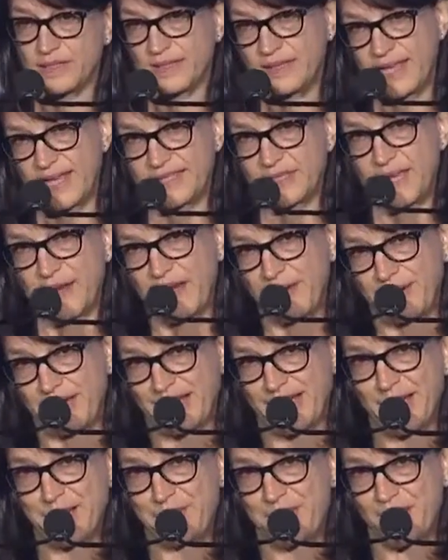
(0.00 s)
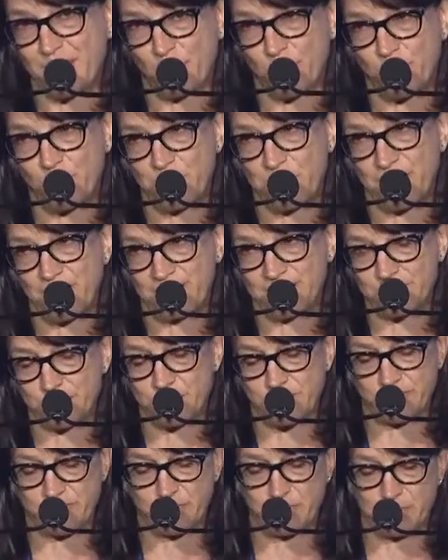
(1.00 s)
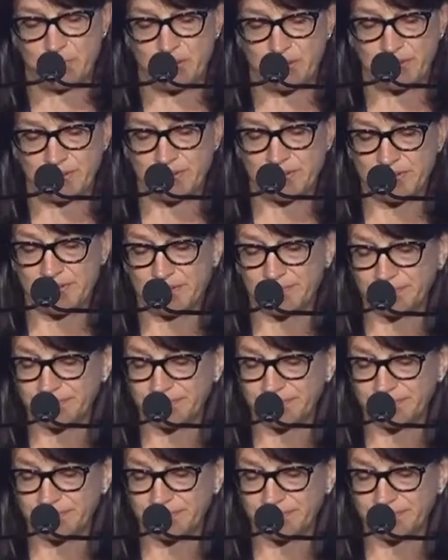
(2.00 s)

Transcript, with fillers: and that's how I got my role models, was from books.